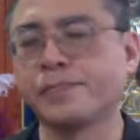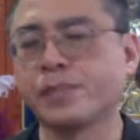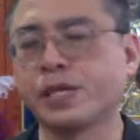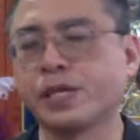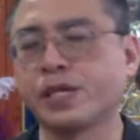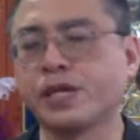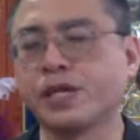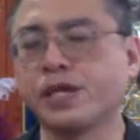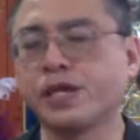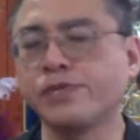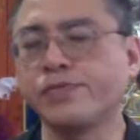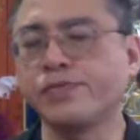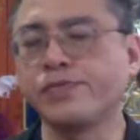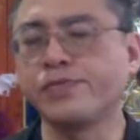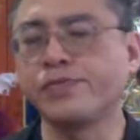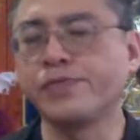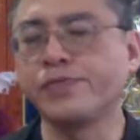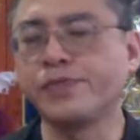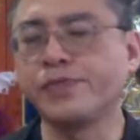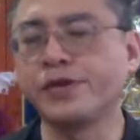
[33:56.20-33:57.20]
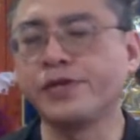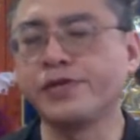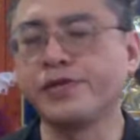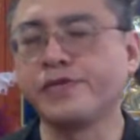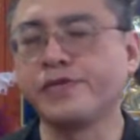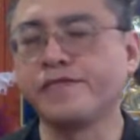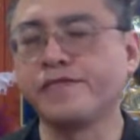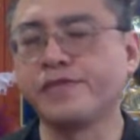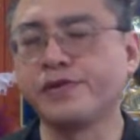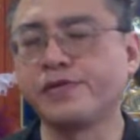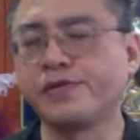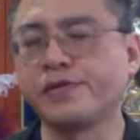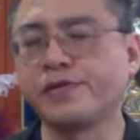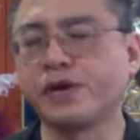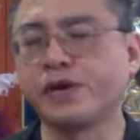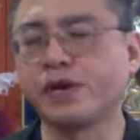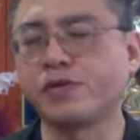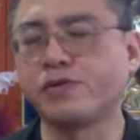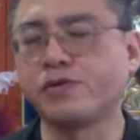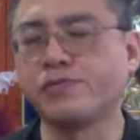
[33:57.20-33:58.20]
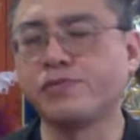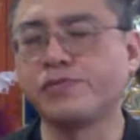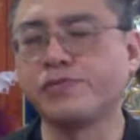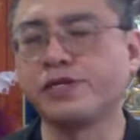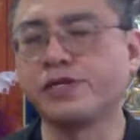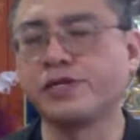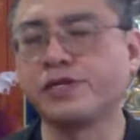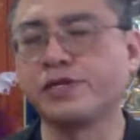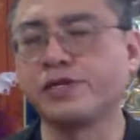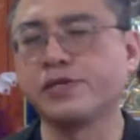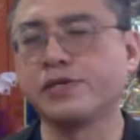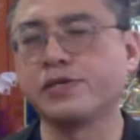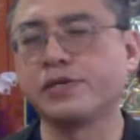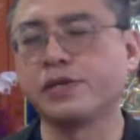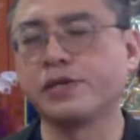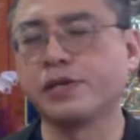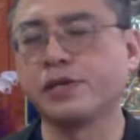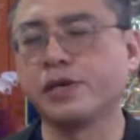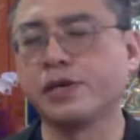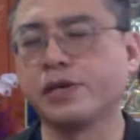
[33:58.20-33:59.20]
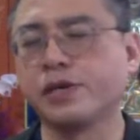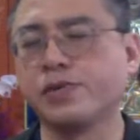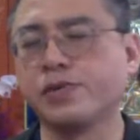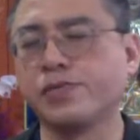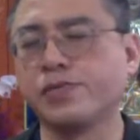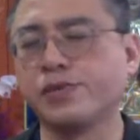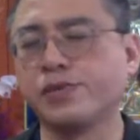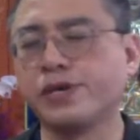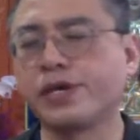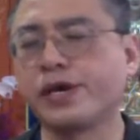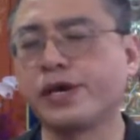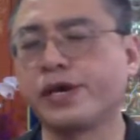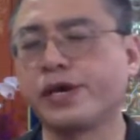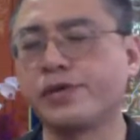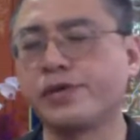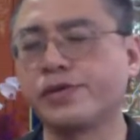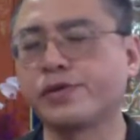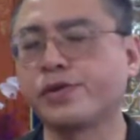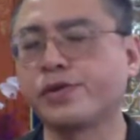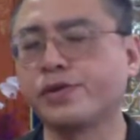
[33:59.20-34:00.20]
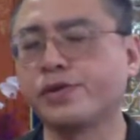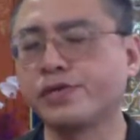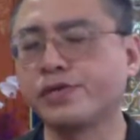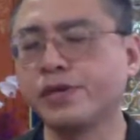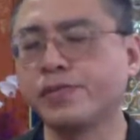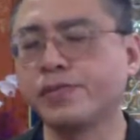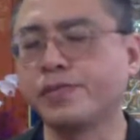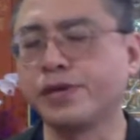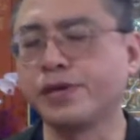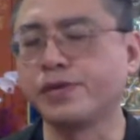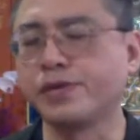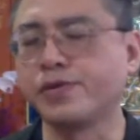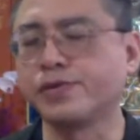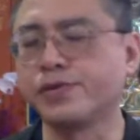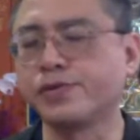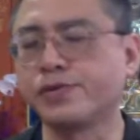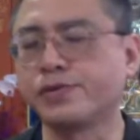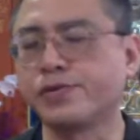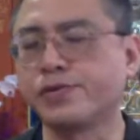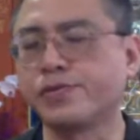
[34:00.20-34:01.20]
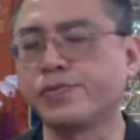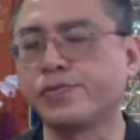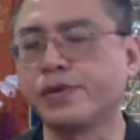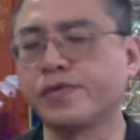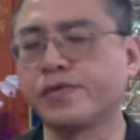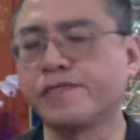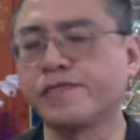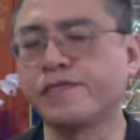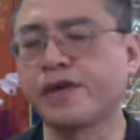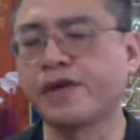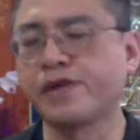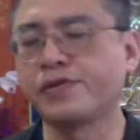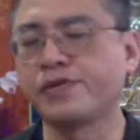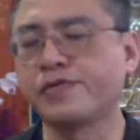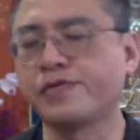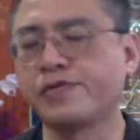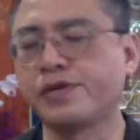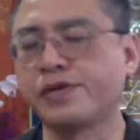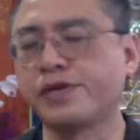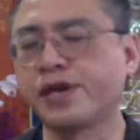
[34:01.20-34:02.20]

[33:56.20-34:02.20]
And as we repeat the verse of equanimity, we can contemplate also one